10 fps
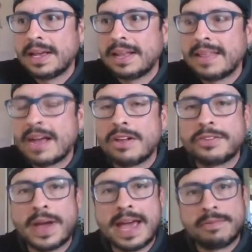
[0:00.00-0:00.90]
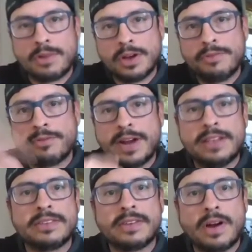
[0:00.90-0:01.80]
They also had good
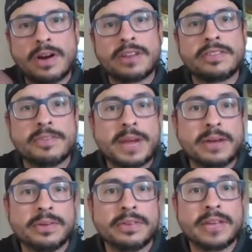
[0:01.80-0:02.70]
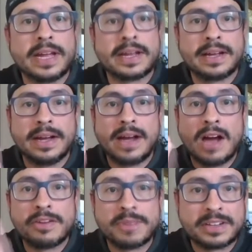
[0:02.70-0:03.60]
friends, artists of Michael's, like
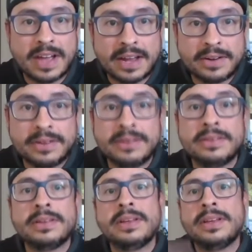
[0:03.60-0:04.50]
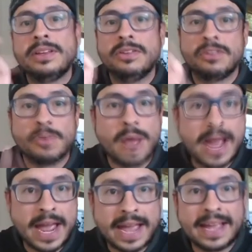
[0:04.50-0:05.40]
Audra McDonald, Yuja
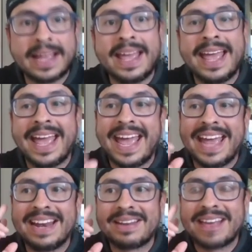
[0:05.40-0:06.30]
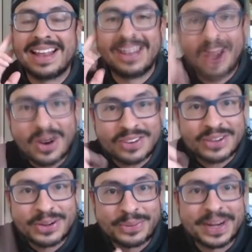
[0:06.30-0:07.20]
Wang, and Lars
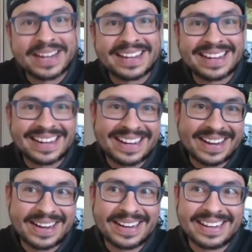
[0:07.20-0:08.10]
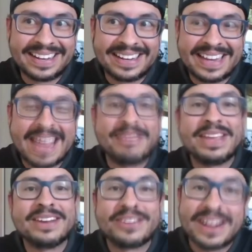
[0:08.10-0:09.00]
Ulrich gave the
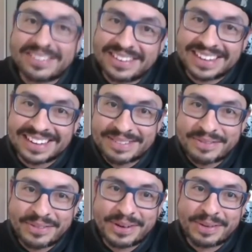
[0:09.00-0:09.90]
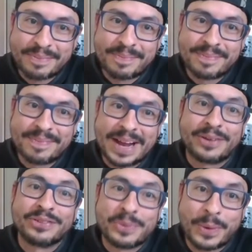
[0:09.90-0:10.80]
introduction for
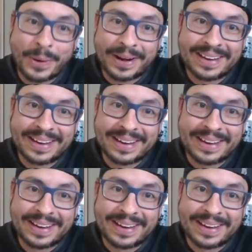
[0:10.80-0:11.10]
Michael's award.